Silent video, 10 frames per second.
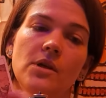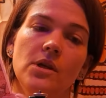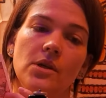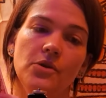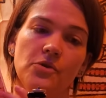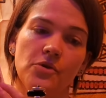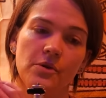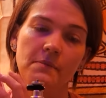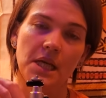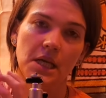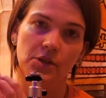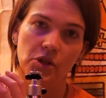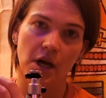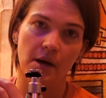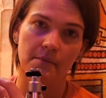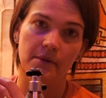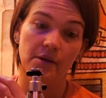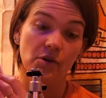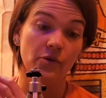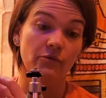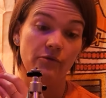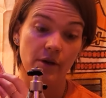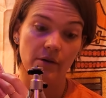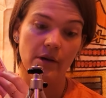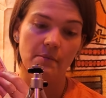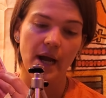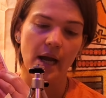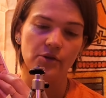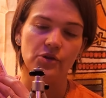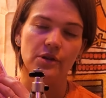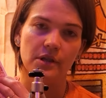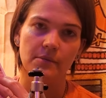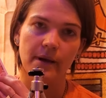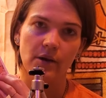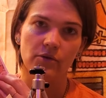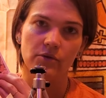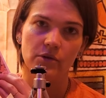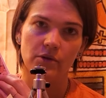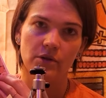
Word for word: it could be a job that you're very passionate about